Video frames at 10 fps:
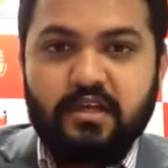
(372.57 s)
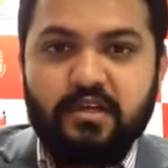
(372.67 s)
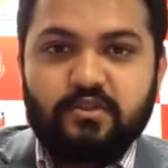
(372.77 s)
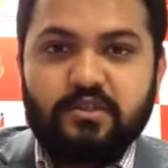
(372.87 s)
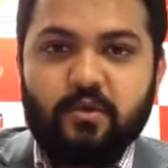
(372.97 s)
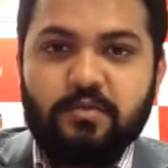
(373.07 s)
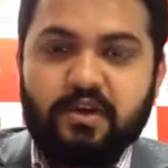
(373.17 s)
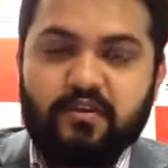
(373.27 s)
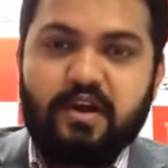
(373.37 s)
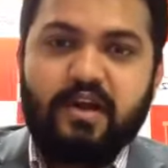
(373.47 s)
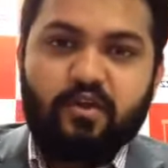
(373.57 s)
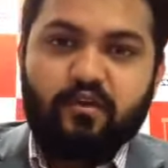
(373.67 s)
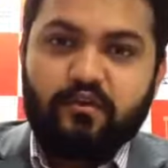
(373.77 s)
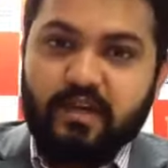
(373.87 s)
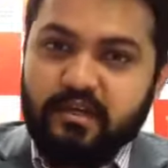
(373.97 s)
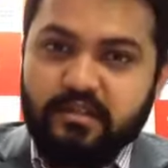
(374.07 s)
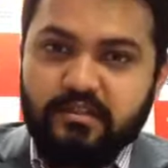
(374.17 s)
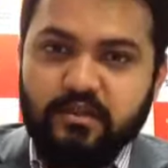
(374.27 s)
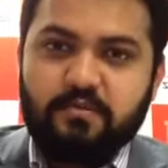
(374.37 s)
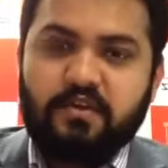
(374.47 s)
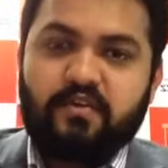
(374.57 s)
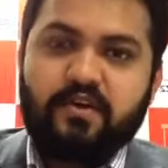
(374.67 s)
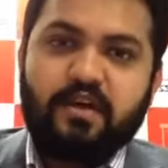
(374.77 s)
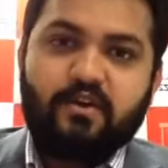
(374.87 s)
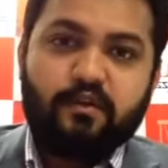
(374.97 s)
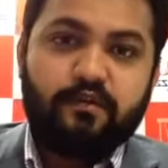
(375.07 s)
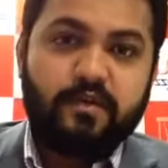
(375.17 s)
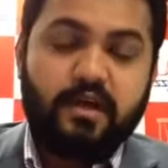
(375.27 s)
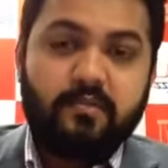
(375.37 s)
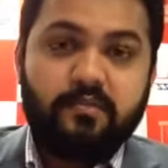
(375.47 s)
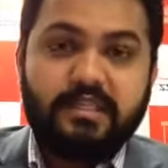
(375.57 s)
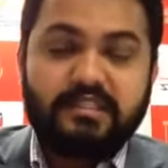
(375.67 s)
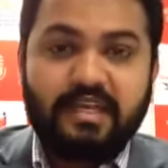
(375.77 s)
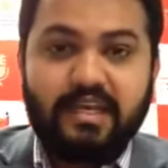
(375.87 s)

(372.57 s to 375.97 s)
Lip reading: So they will be required a lot of welders. They will be required a lot of design